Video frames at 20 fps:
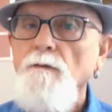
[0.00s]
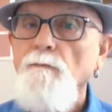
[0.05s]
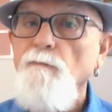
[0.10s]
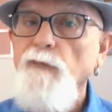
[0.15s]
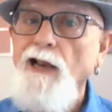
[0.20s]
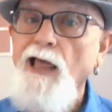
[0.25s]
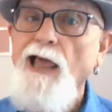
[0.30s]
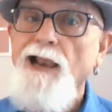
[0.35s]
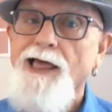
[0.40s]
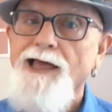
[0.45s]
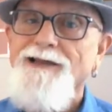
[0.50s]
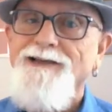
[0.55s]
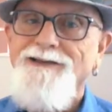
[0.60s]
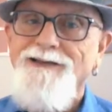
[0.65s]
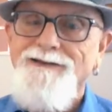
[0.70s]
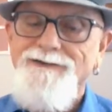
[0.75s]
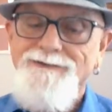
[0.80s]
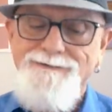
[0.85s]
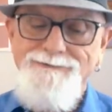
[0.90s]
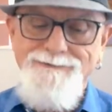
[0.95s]
But I like
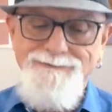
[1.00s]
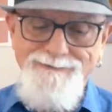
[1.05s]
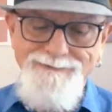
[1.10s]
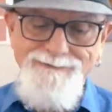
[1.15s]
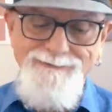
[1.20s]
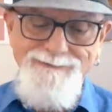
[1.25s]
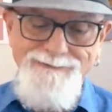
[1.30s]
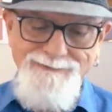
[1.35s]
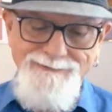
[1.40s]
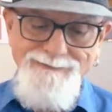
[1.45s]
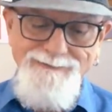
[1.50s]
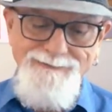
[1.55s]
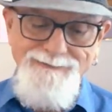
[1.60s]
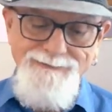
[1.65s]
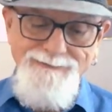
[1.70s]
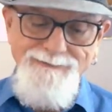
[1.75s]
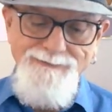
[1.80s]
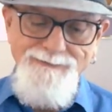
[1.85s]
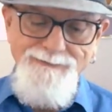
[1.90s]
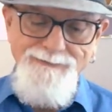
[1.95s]
it.
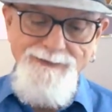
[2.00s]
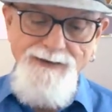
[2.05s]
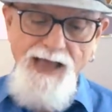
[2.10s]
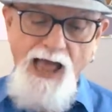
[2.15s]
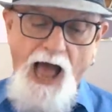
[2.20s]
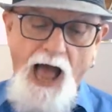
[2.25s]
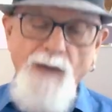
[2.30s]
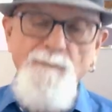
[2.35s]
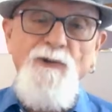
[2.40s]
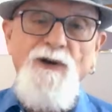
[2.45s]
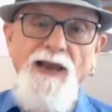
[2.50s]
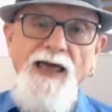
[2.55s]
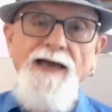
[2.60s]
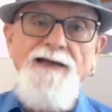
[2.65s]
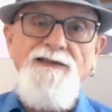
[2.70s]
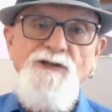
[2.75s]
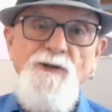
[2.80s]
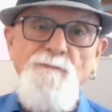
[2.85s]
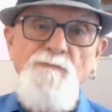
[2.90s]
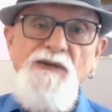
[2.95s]
I'm
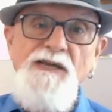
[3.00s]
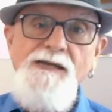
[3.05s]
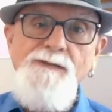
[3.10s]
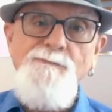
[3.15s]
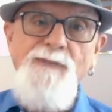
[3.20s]
glad to be